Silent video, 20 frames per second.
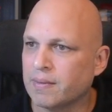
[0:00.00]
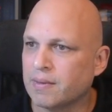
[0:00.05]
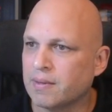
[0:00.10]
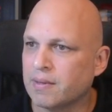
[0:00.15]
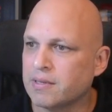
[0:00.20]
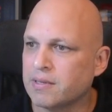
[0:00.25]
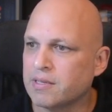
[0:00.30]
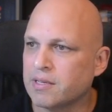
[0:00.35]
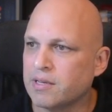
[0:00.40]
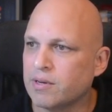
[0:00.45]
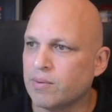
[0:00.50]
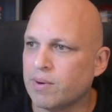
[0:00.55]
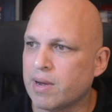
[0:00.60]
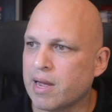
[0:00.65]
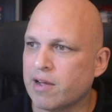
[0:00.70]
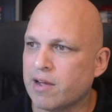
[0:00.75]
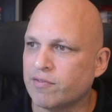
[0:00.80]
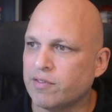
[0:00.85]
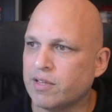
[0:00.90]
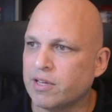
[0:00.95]
See, we
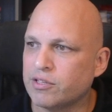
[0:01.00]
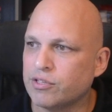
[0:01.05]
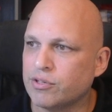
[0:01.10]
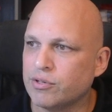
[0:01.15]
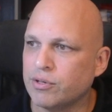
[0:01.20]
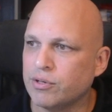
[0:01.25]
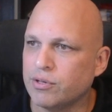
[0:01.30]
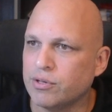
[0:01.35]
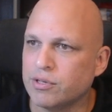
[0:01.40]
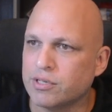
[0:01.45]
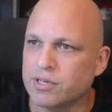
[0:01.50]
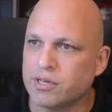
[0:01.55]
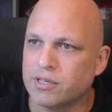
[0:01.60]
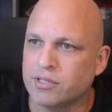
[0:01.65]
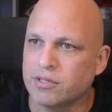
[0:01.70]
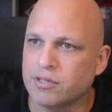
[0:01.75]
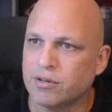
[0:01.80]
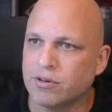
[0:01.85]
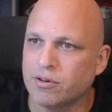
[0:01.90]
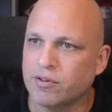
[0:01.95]
have the two
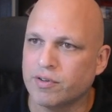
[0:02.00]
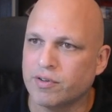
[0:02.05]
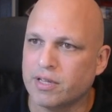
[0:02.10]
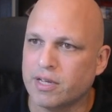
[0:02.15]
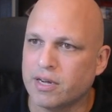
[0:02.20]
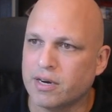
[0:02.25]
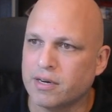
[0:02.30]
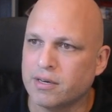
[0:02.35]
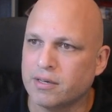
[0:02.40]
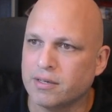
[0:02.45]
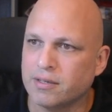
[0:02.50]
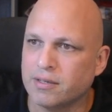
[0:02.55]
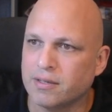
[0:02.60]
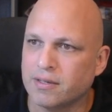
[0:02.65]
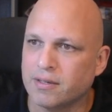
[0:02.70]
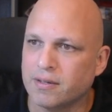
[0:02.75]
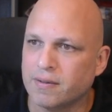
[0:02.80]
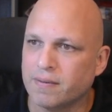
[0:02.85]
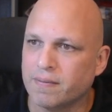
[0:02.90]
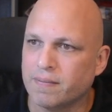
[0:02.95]
users over there,
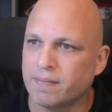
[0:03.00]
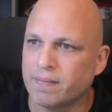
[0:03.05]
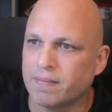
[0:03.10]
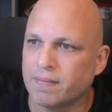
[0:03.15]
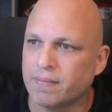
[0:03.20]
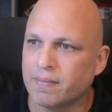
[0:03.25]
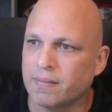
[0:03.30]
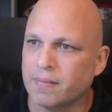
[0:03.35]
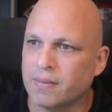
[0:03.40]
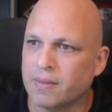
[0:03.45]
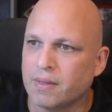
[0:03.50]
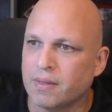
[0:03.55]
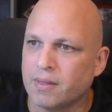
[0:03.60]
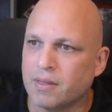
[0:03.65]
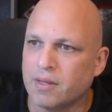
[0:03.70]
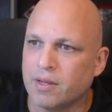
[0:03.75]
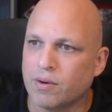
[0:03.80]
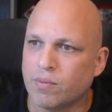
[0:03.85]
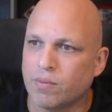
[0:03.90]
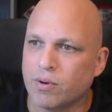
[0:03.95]

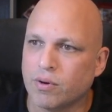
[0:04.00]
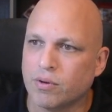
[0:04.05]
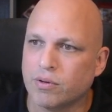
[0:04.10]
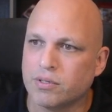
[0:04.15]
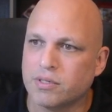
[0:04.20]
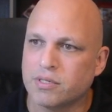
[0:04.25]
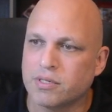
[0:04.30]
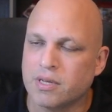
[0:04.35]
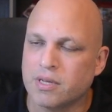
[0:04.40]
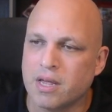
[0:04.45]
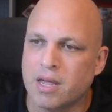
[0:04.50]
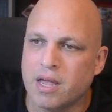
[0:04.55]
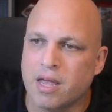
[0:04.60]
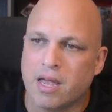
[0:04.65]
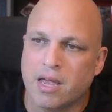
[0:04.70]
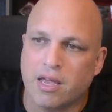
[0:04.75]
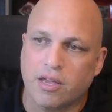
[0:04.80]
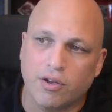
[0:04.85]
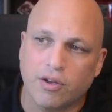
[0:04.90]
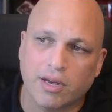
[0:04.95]
the roles.
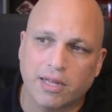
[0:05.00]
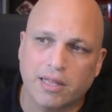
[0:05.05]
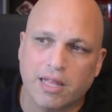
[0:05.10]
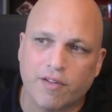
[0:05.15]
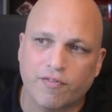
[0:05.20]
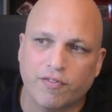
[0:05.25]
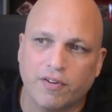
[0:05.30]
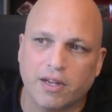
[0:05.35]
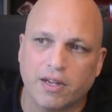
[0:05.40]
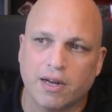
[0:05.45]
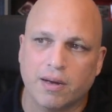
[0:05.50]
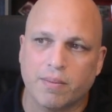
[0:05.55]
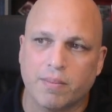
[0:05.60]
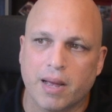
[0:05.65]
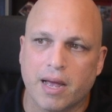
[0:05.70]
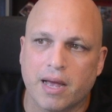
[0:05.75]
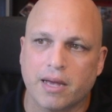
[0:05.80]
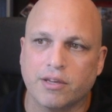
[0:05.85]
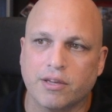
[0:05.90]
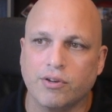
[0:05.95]
You can definitely come
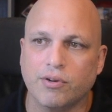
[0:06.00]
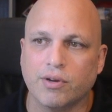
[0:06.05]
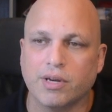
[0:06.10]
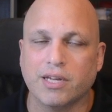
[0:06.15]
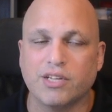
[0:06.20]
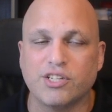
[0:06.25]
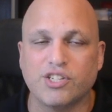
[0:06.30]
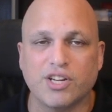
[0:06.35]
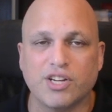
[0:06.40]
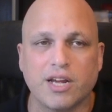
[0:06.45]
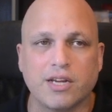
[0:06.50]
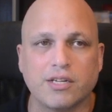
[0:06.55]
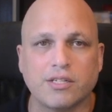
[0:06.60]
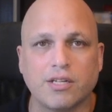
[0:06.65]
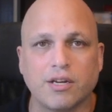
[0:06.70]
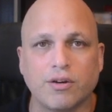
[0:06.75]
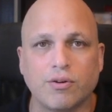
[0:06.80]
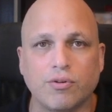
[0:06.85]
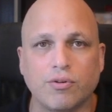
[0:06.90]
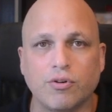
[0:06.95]
back, you can change
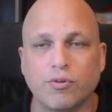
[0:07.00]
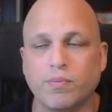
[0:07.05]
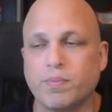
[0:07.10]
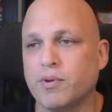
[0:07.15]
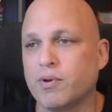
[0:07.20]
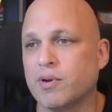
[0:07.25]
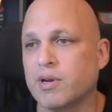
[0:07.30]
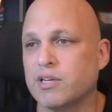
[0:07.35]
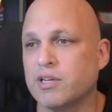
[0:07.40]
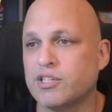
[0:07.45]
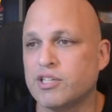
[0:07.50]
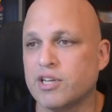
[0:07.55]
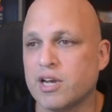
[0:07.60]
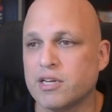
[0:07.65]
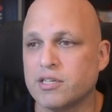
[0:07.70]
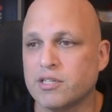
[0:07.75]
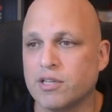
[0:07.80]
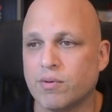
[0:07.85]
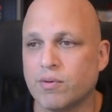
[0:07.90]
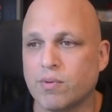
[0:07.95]
the group, you can
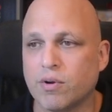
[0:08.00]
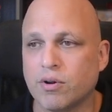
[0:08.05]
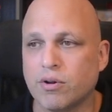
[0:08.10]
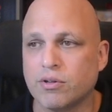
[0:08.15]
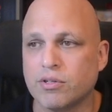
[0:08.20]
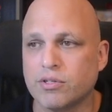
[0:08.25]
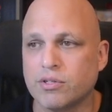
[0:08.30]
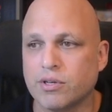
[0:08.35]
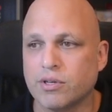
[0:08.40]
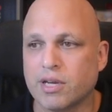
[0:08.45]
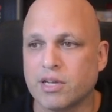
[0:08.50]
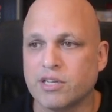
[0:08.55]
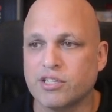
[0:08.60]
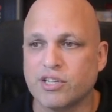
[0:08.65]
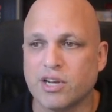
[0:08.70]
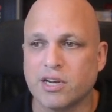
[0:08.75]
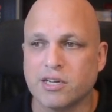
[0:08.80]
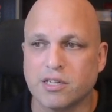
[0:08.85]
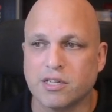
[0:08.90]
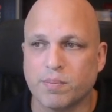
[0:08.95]
change the roles, you can
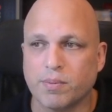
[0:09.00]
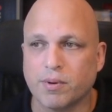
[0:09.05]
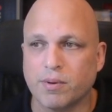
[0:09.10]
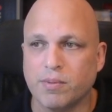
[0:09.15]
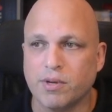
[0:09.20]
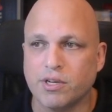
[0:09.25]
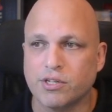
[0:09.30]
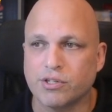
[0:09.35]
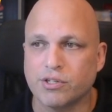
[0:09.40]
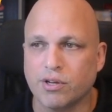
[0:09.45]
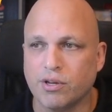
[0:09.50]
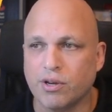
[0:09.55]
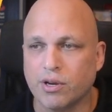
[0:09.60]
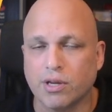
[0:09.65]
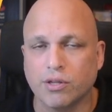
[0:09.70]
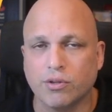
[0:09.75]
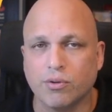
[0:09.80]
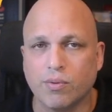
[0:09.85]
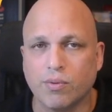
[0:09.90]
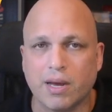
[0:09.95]
change the permission, you
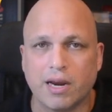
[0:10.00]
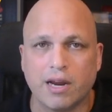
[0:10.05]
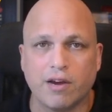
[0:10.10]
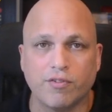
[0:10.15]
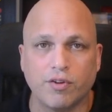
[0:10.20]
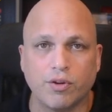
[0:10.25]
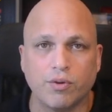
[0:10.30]
can do whatever you